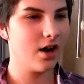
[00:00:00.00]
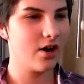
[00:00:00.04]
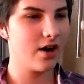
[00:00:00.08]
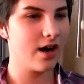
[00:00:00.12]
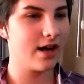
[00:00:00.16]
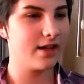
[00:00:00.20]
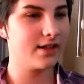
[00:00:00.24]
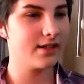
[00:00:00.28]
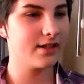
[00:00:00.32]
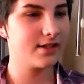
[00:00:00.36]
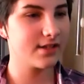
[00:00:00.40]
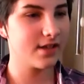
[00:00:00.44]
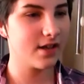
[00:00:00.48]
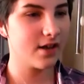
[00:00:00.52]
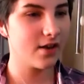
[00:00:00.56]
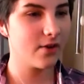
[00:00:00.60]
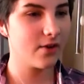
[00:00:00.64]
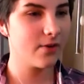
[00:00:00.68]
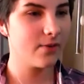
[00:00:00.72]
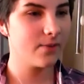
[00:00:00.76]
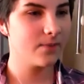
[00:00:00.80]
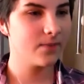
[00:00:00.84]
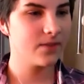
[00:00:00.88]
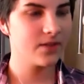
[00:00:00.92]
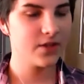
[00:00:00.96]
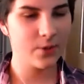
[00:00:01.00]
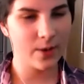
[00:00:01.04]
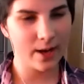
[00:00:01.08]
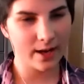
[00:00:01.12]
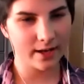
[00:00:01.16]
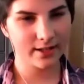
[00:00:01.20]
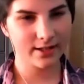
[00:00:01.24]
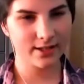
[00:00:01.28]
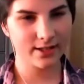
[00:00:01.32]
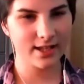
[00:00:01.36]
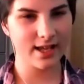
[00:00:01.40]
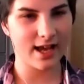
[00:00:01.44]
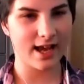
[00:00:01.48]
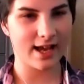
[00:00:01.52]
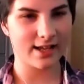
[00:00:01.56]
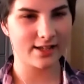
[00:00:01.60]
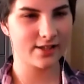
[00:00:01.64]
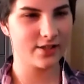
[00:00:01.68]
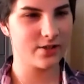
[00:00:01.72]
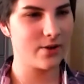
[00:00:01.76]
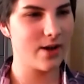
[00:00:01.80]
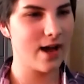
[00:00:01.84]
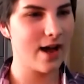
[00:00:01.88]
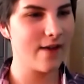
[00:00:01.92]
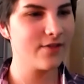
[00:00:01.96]
right, so you
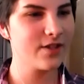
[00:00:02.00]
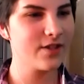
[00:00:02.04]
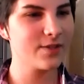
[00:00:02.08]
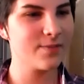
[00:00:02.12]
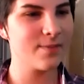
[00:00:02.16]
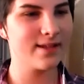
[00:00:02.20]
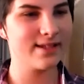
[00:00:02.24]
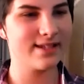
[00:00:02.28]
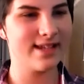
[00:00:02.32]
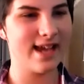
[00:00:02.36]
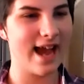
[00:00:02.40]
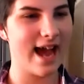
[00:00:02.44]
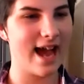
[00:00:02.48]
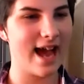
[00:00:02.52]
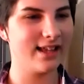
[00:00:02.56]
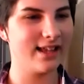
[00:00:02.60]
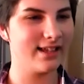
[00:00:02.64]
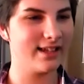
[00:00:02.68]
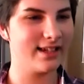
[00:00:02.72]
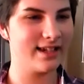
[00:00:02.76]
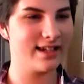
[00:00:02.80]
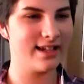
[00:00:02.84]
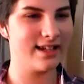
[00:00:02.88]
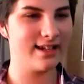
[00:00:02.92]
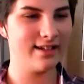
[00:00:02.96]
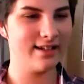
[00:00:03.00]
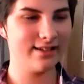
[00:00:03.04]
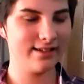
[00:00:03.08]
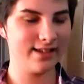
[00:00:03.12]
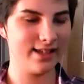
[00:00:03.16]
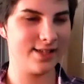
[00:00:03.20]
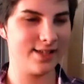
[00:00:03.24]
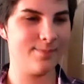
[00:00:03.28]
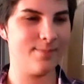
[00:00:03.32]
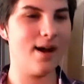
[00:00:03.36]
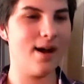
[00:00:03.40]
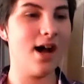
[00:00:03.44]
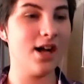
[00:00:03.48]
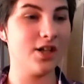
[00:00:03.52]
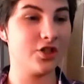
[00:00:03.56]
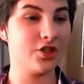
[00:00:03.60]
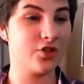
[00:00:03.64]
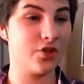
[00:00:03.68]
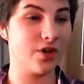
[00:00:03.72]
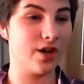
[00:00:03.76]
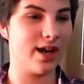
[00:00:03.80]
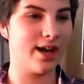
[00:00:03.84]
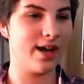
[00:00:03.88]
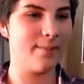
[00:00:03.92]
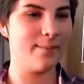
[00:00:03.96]
have this mentality, this
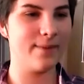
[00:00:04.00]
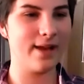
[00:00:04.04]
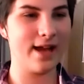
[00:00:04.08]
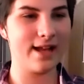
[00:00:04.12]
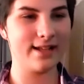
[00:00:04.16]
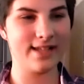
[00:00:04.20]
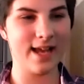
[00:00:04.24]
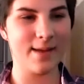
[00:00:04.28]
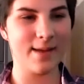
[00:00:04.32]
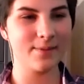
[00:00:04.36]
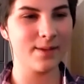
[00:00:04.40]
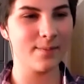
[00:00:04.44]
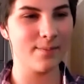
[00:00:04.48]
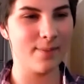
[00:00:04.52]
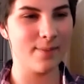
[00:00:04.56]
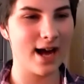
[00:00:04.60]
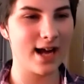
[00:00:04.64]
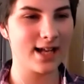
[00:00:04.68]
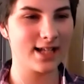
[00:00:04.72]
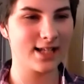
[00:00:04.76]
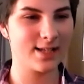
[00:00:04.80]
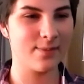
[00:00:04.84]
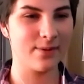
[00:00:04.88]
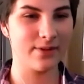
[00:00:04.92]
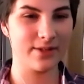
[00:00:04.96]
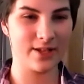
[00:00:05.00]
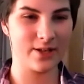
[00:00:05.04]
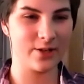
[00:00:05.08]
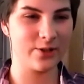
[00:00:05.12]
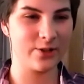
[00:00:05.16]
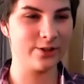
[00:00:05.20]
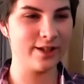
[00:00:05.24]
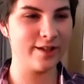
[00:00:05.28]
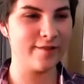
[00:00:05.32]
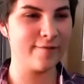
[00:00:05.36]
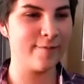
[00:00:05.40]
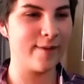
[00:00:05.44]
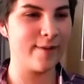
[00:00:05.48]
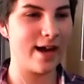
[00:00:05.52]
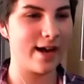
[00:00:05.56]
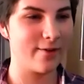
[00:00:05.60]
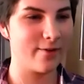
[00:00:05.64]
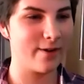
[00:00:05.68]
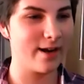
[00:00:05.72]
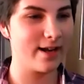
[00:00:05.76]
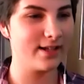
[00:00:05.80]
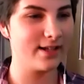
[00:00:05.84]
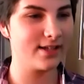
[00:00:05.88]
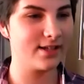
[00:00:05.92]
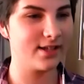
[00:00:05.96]
mantra, attempt impossible, that you live by,
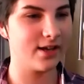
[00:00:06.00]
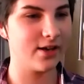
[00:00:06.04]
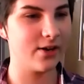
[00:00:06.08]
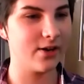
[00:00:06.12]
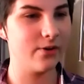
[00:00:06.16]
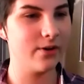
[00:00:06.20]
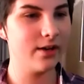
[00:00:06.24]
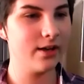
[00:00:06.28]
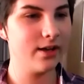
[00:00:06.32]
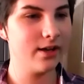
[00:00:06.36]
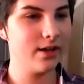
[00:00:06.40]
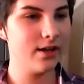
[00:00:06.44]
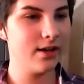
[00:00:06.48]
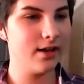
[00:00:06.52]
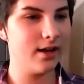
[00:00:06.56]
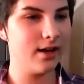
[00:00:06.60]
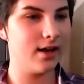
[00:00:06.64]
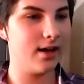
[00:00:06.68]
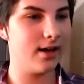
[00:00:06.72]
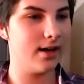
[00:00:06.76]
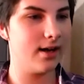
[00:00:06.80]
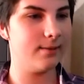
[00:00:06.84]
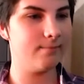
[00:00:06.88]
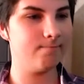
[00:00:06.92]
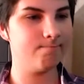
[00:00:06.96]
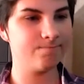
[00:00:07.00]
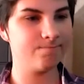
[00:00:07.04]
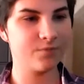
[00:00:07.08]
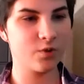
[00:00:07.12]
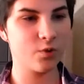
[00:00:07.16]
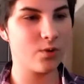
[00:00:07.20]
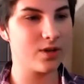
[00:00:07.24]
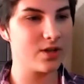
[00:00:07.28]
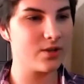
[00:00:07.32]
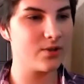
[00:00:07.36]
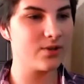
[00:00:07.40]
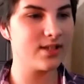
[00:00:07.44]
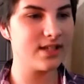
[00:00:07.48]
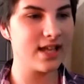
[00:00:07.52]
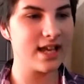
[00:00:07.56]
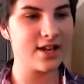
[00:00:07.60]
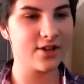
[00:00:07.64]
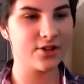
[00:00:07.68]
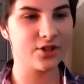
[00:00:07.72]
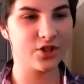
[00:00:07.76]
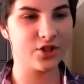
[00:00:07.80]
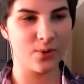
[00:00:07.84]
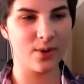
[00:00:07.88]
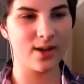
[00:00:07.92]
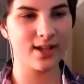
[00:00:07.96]
right? So when you say you're
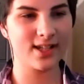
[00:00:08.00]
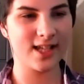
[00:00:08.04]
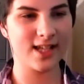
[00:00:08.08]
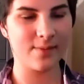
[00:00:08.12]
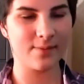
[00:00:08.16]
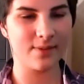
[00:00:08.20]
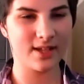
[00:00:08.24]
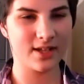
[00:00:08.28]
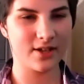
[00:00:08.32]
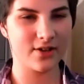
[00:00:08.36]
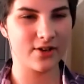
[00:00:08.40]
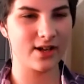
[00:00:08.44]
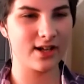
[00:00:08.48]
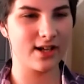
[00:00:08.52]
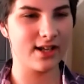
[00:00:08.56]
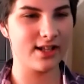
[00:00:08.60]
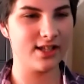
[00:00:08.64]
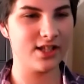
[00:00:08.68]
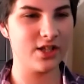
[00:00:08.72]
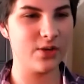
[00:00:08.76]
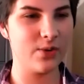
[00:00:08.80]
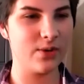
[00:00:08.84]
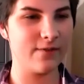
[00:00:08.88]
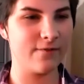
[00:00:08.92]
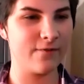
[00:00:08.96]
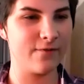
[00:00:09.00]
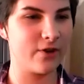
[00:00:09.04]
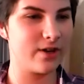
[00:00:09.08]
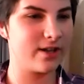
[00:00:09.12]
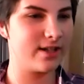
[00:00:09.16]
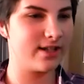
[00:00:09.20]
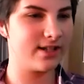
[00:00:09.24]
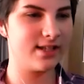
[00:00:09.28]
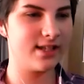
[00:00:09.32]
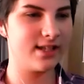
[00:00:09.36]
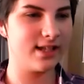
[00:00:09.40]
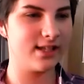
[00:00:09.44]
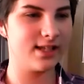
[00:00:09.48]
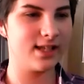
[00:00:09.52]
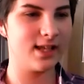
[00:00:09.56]
doing something, you're going to do it. For instance,